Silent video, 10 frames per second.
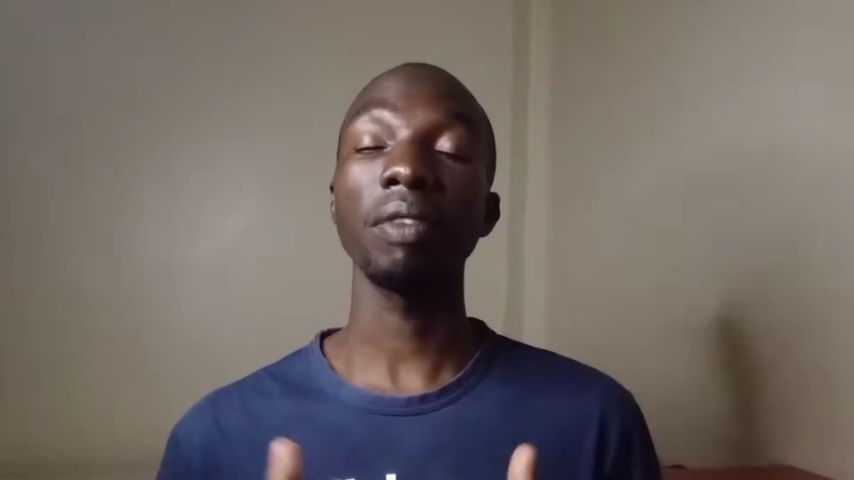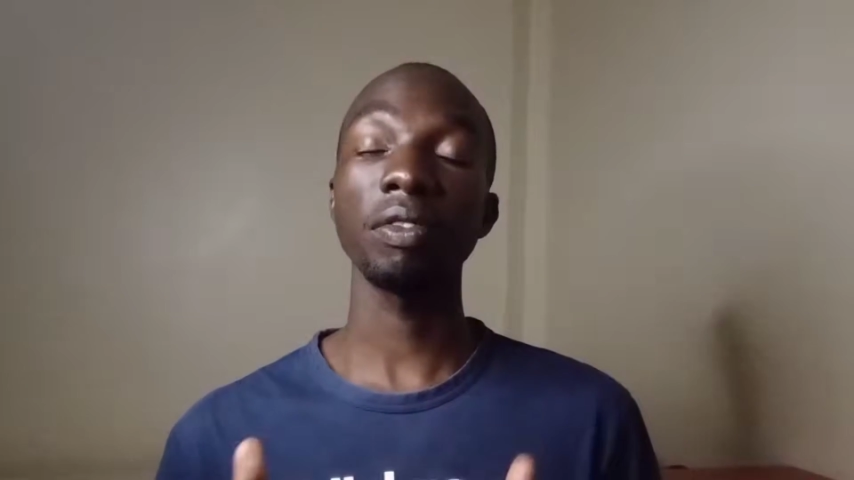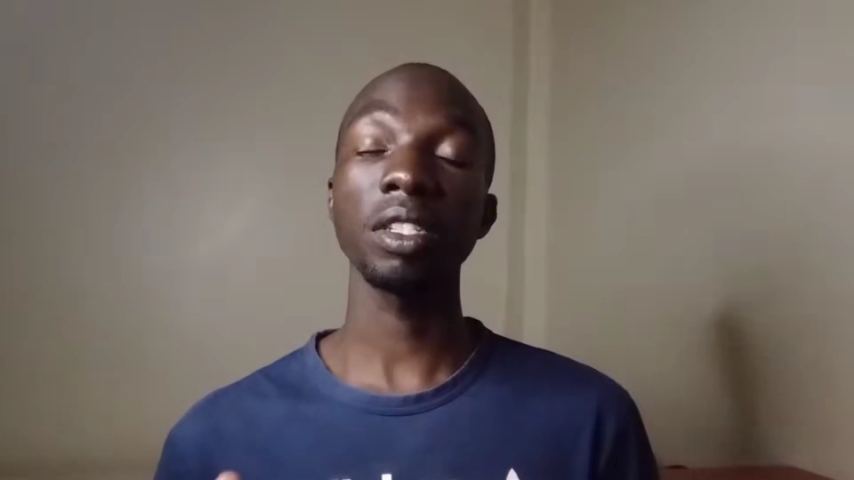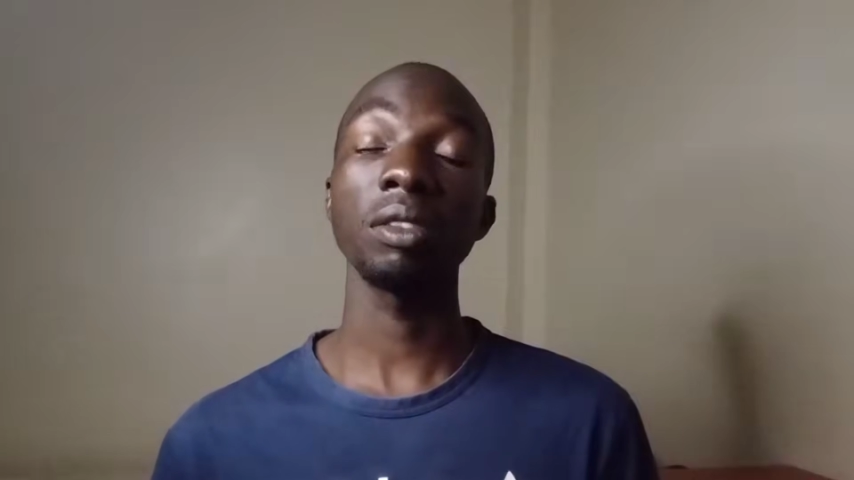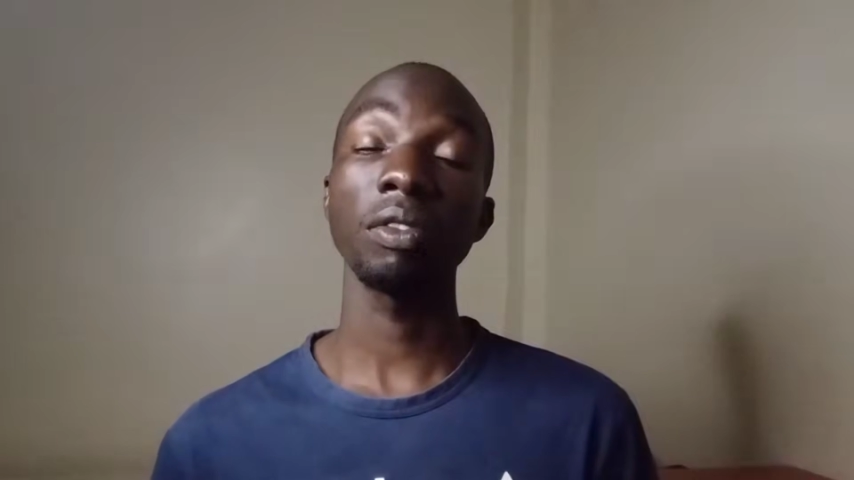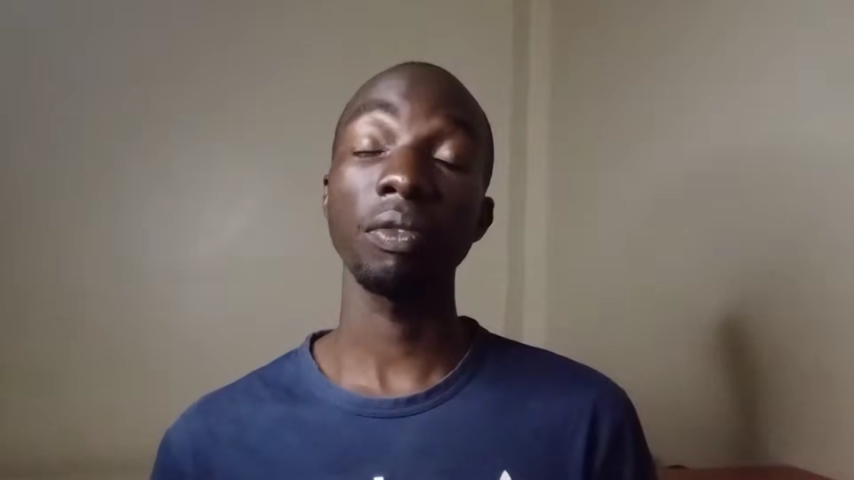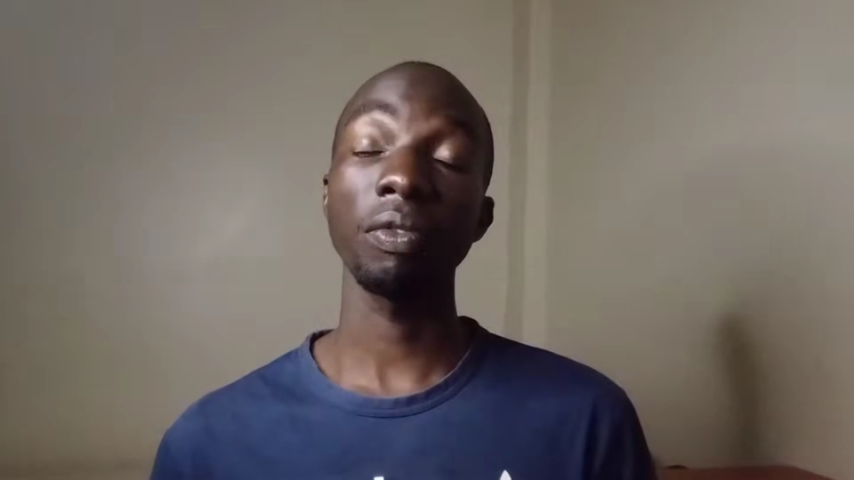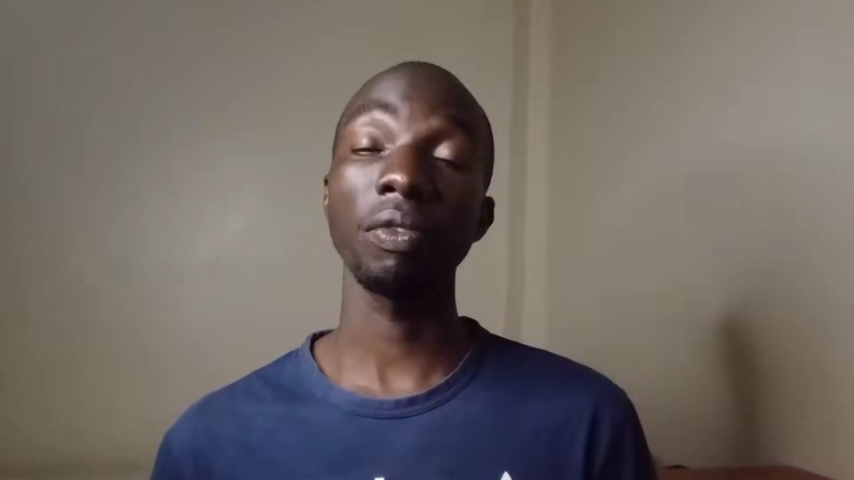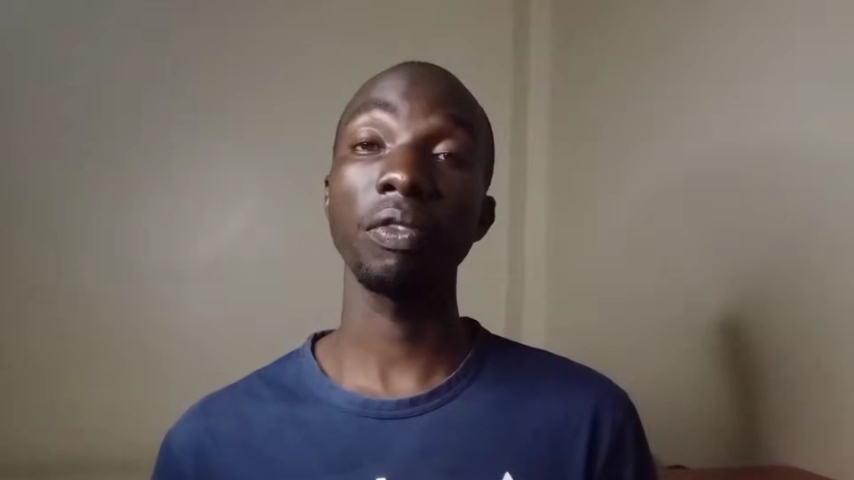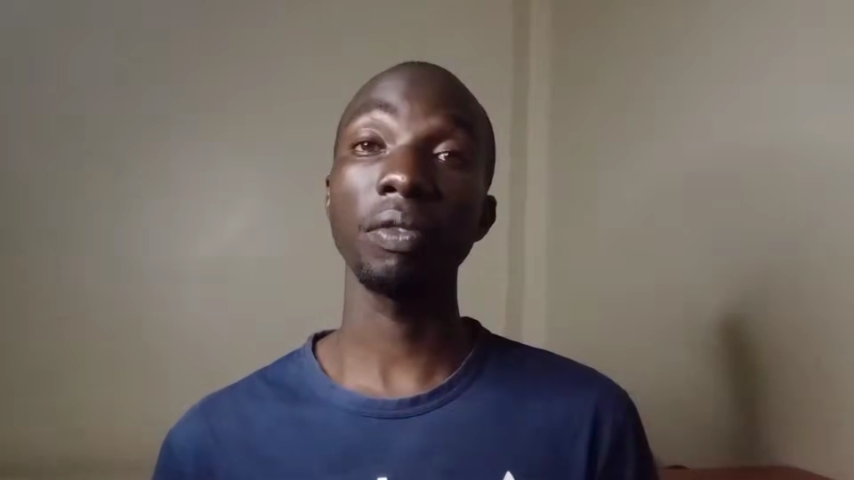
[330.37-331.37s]

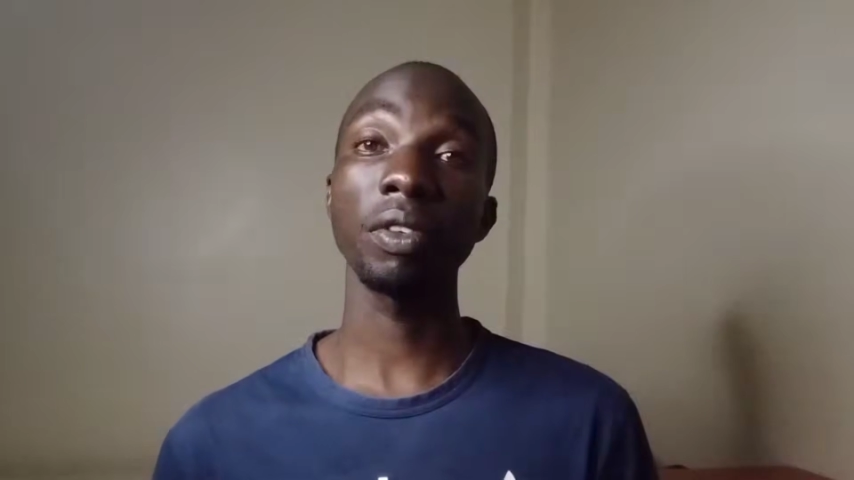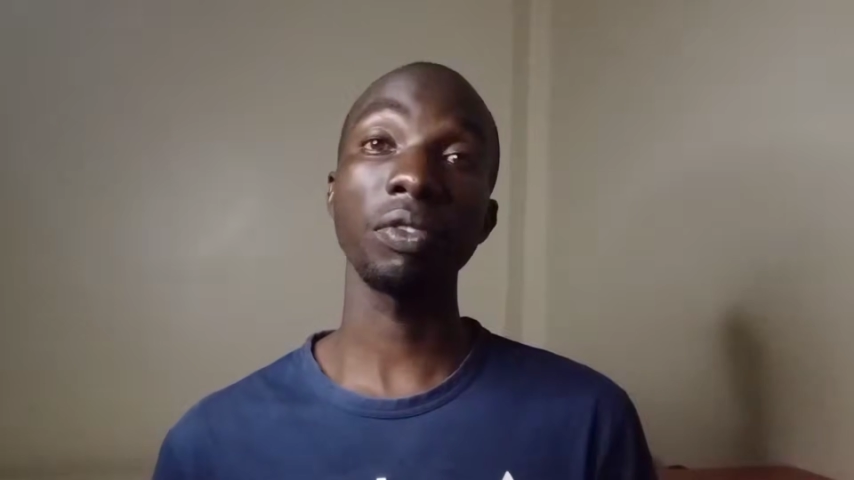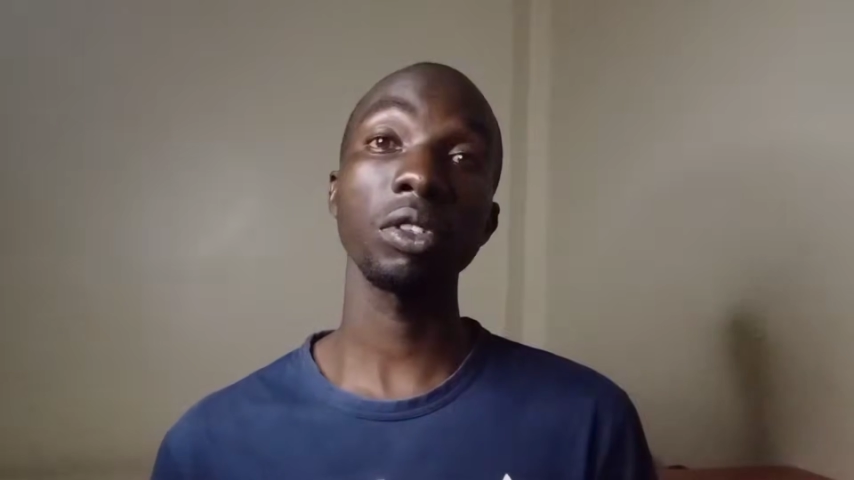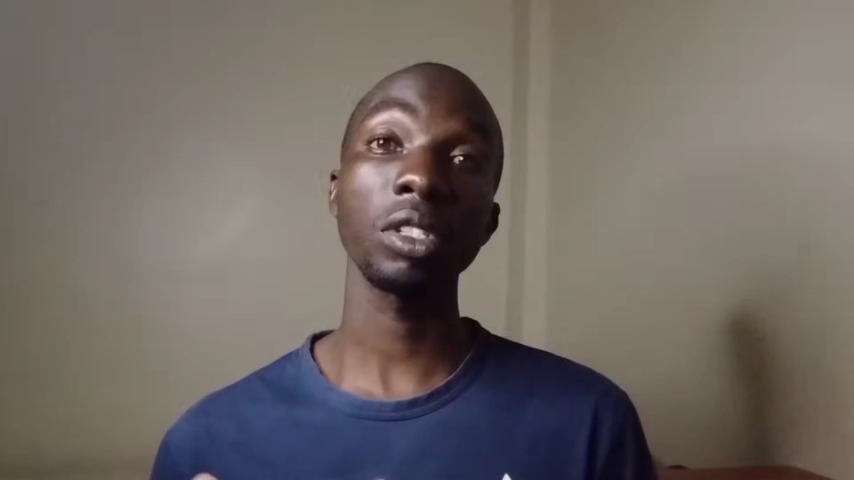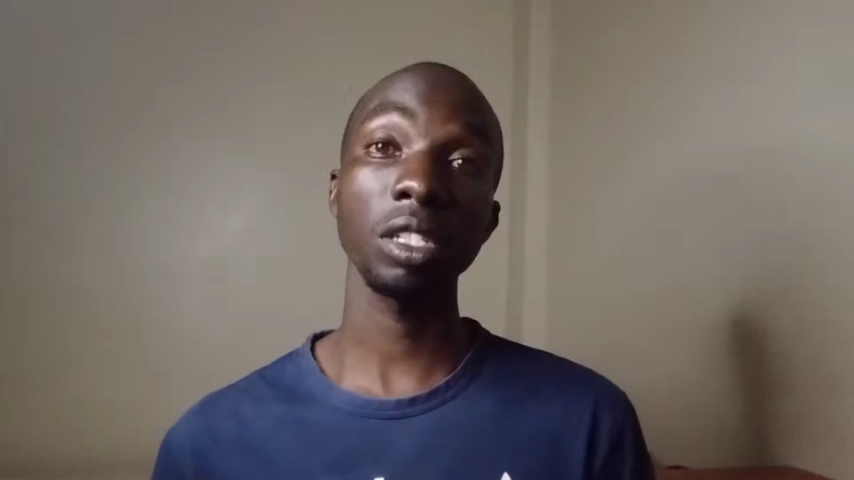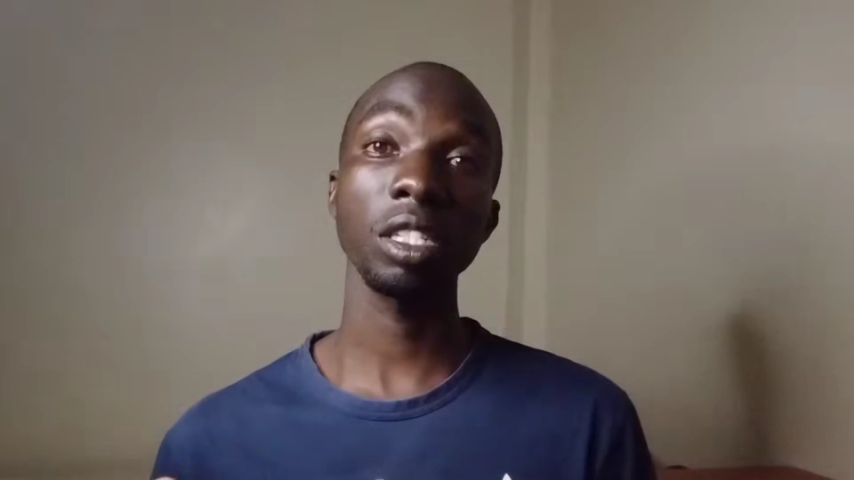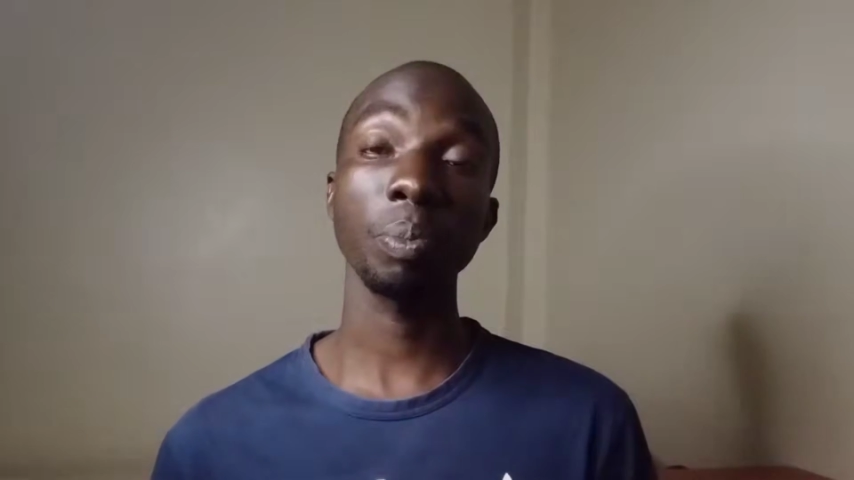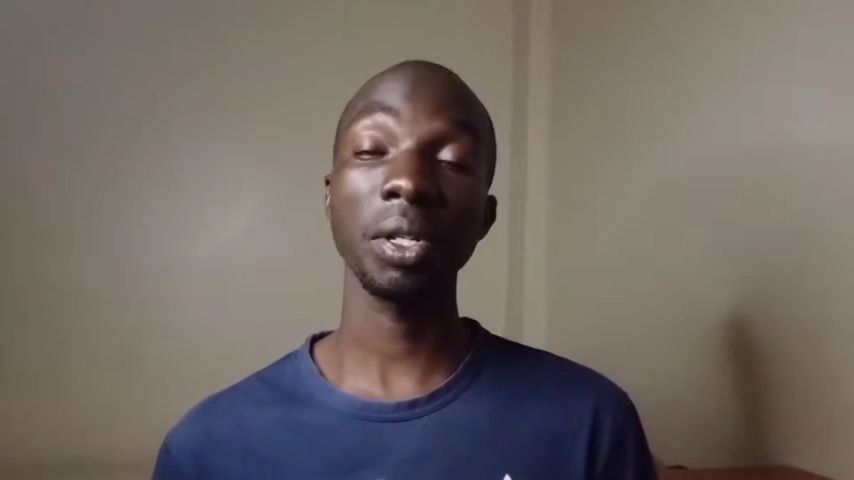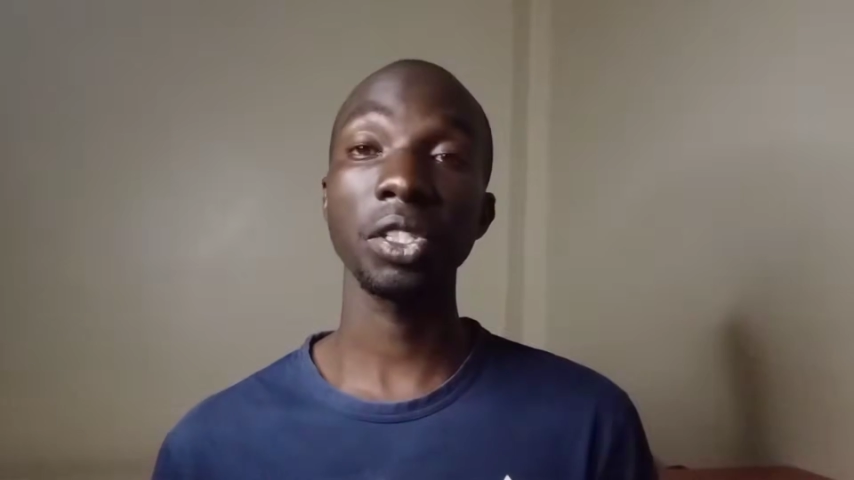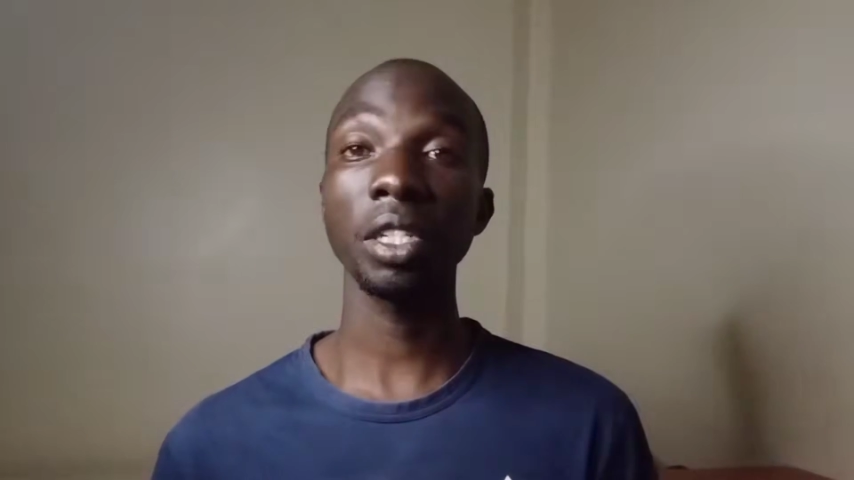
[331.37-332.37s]
54 shillings
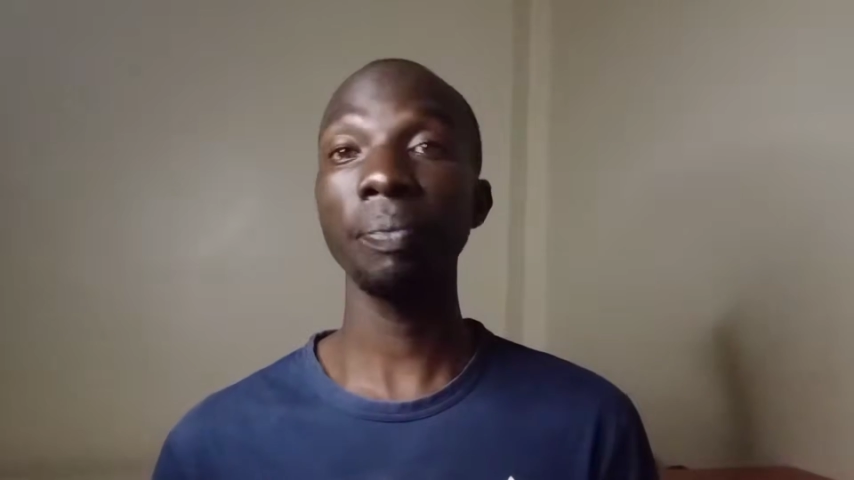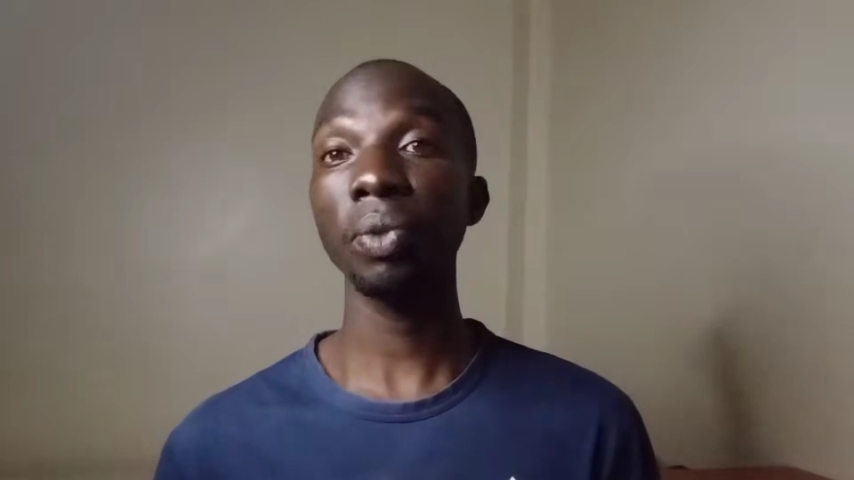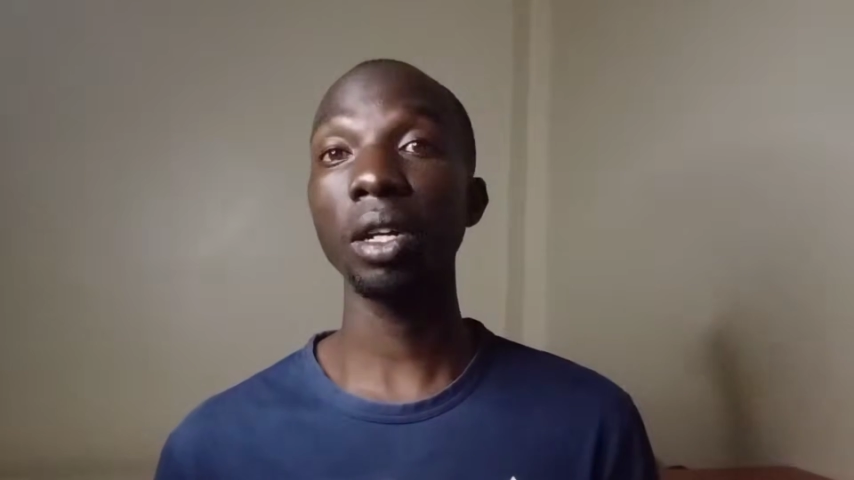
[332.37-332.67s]
per share,